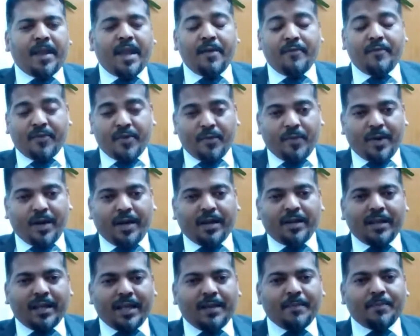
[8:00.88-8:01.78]

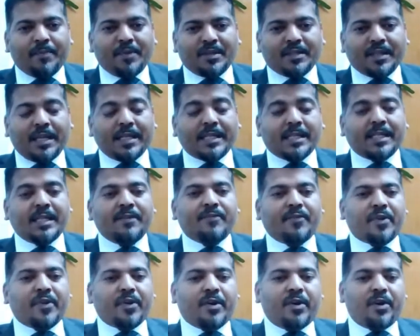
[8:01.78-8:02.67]
everyone, and precisely
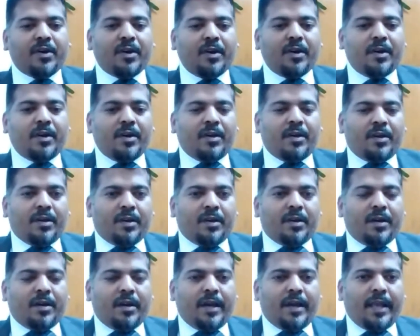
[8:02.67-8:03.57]
for
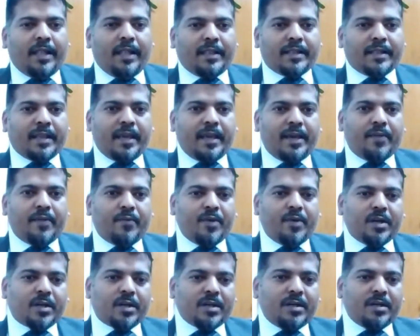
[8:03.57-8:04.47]
healthcare
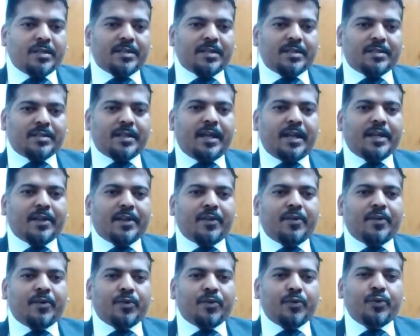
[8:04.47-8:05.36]
workers, is that
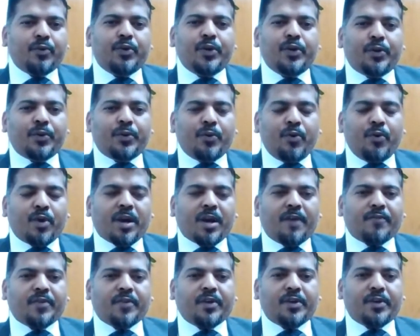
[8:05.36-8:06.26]
you need to look
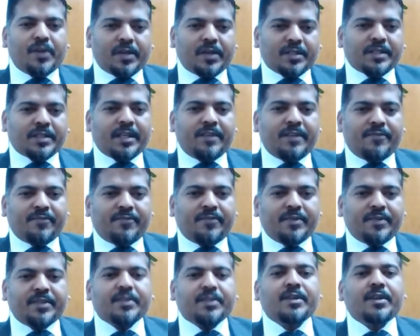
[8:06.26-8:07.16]
after yourself
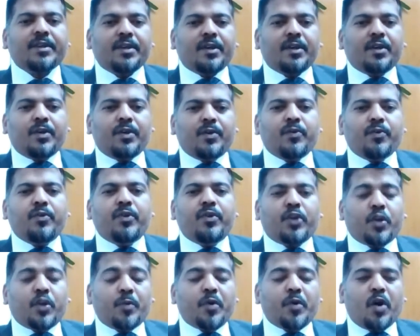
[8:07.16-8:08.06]
first. You
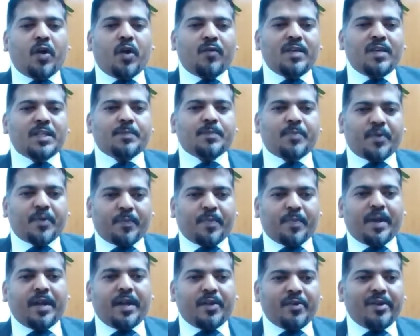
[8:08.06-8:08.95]
need to be always
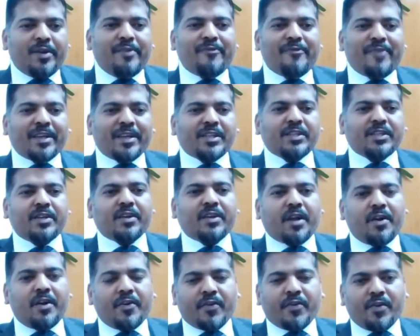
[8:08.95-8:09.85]
prepared. Your infection
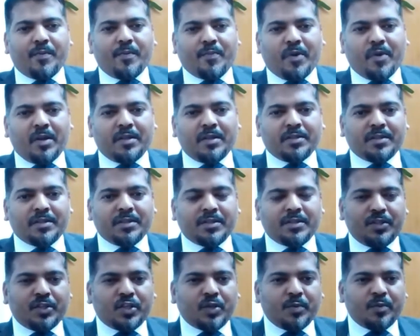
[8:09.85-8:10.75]
control policies
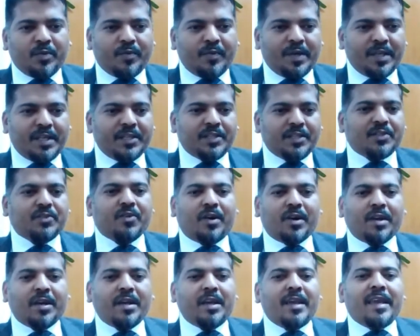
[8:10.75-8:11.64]
need to be very
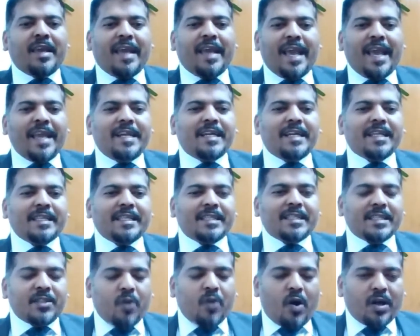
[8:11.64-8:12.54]
strong, and it is
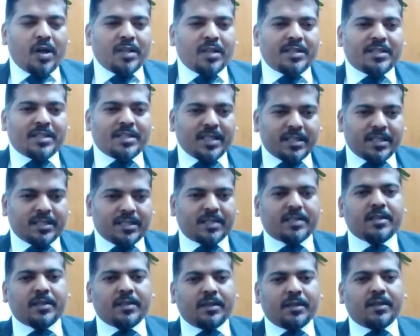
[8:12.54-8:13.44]
not
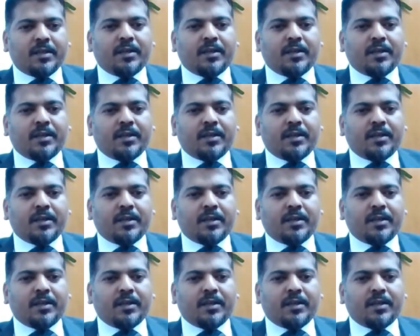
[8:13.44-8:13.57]
just